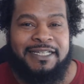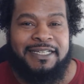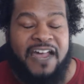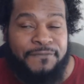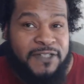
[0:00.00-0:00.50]

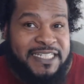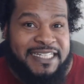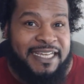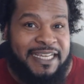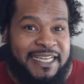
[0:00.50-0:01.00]
after
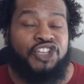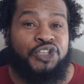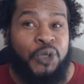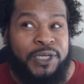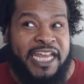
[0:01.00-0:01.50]
seeing
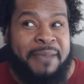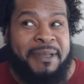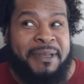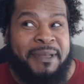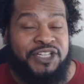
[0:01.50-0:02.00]
your name
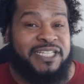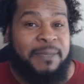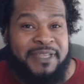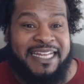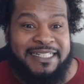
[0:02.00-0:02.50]
attached to
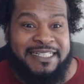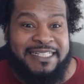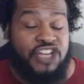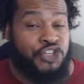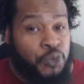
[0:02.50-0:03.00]
something like that,
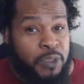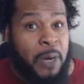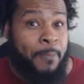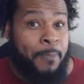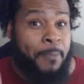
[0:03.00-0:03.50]
that you would
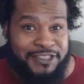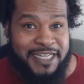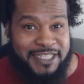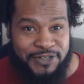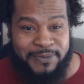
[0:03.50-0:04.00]

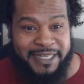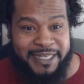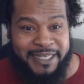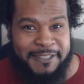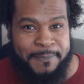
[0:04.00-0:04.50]
apologize, correct?